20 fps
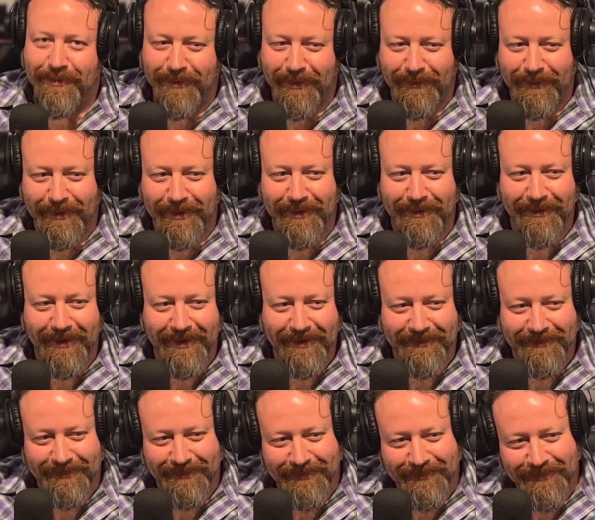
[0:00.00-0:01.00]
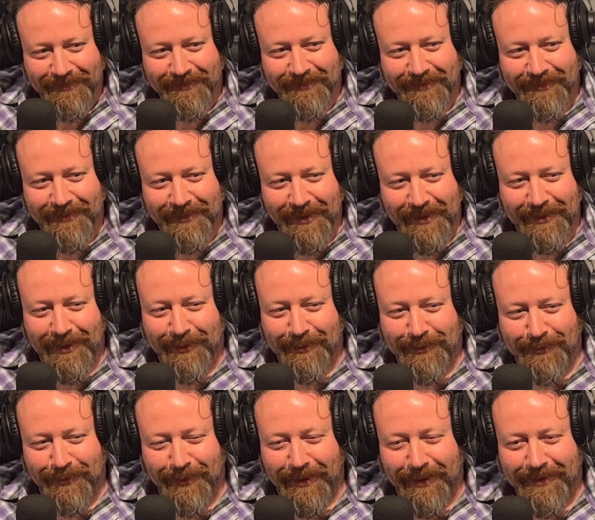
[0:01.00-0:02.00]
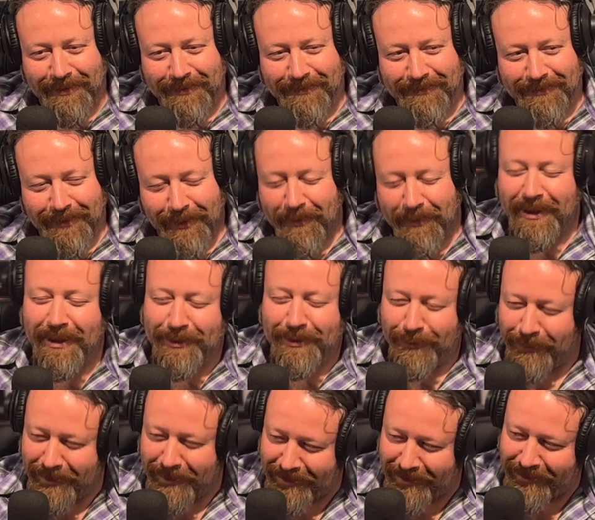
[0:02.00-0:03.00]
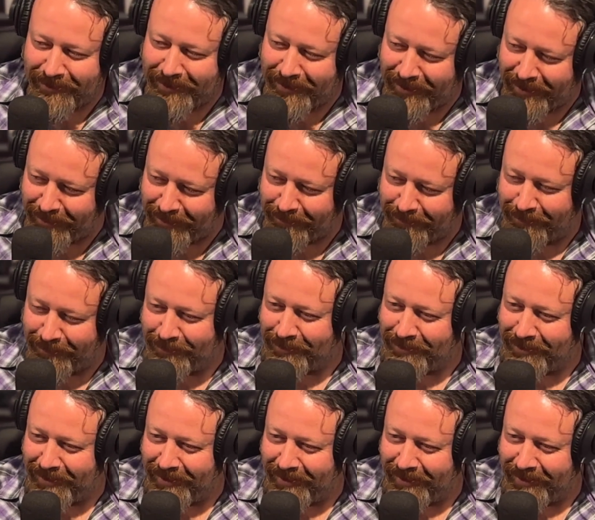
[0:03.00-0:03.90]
to what we're doing. Doesn't always work. I mean, yes, it works every time. I'm just